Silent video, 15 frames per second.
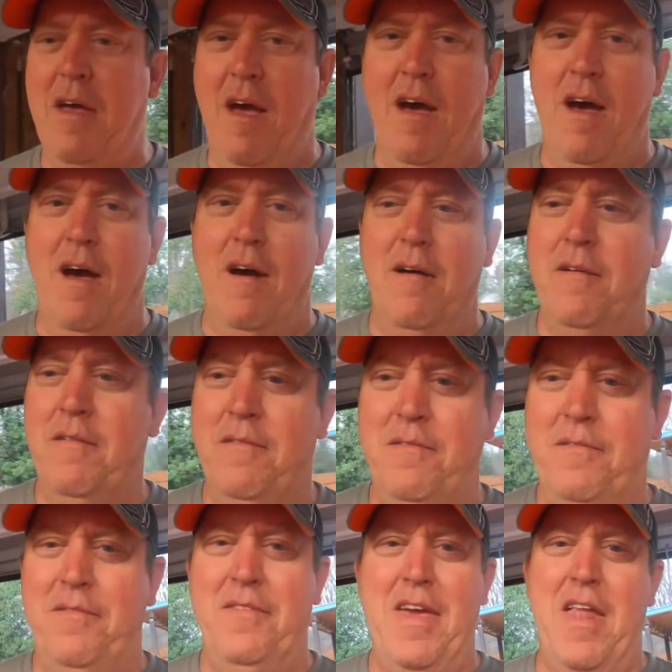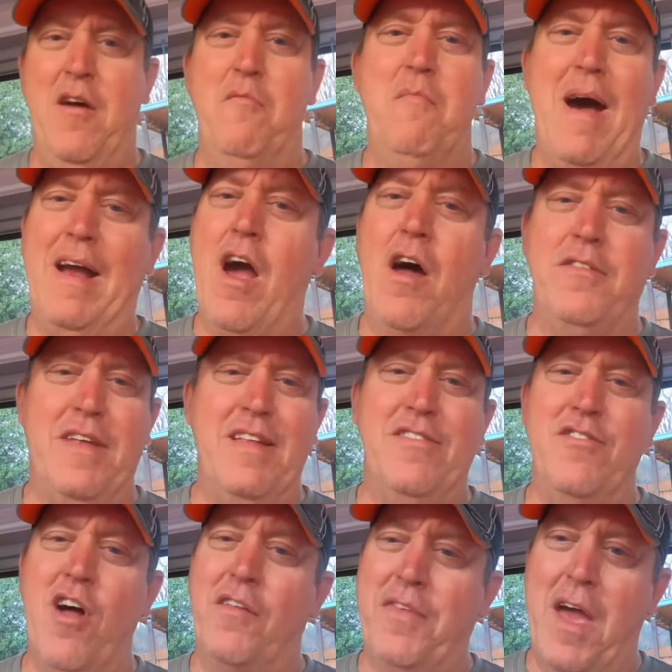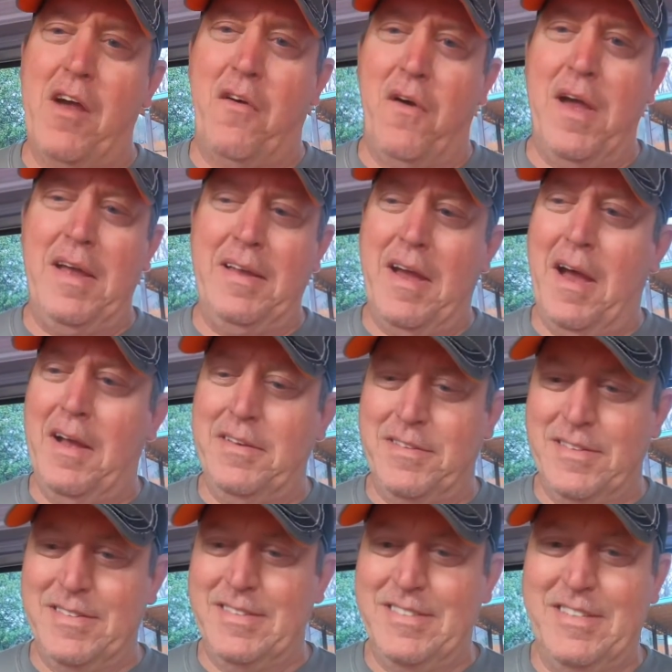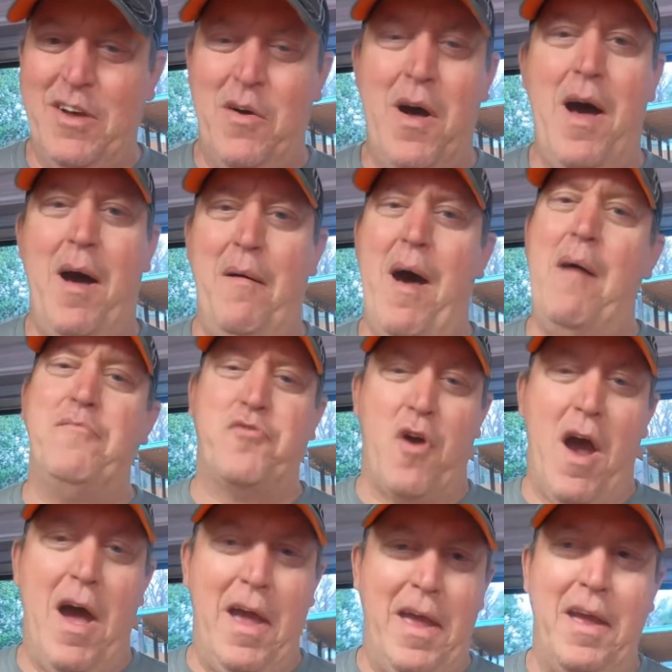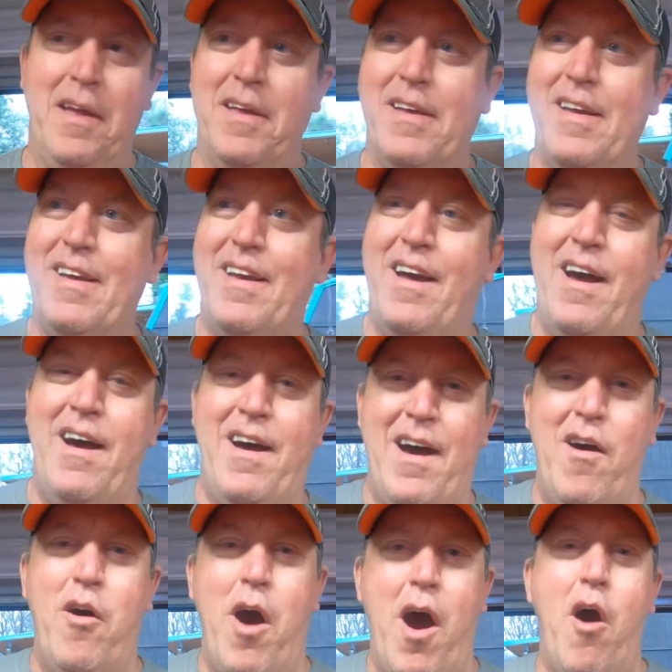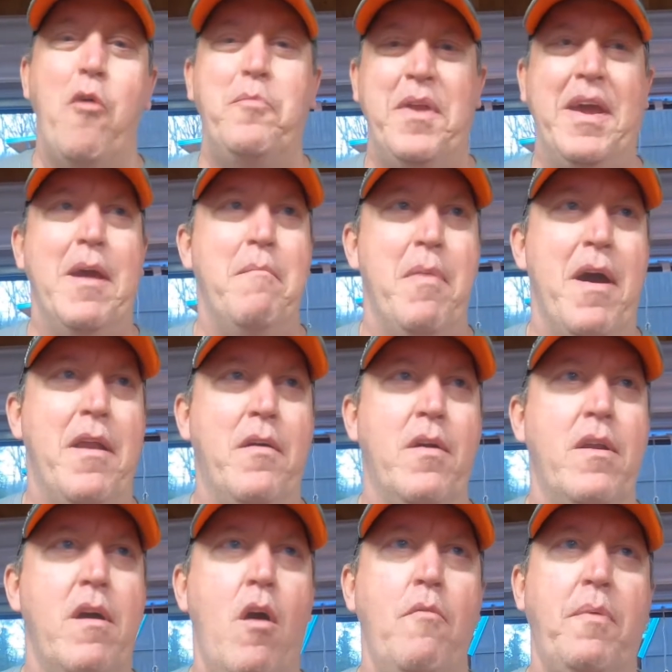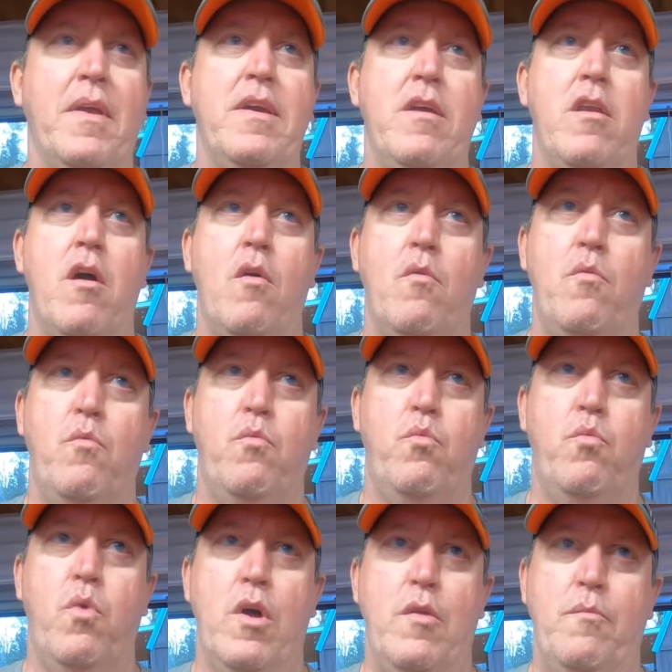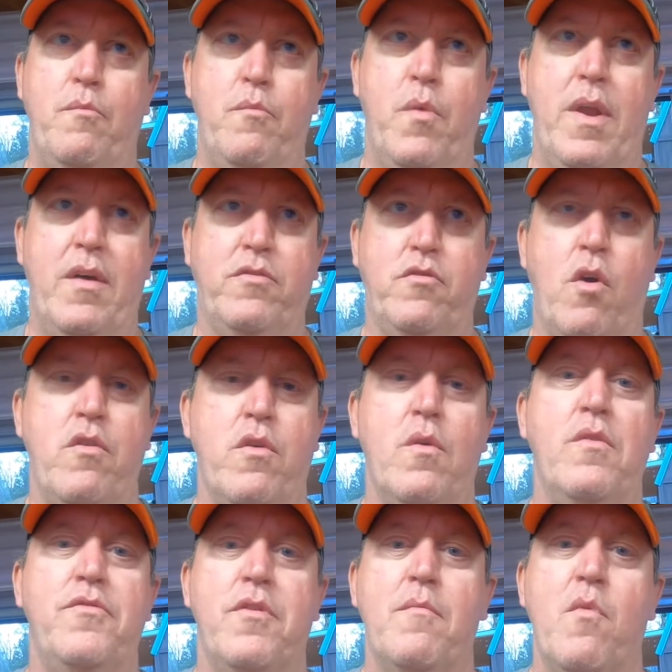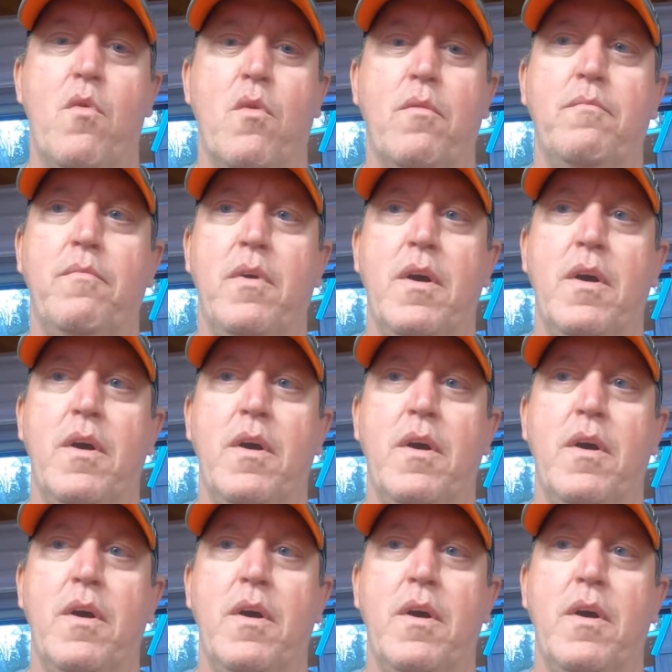you know, my content's not that great, guys, and so I'm trying. I hope to get better, and hopefully, you know, when I start doing some more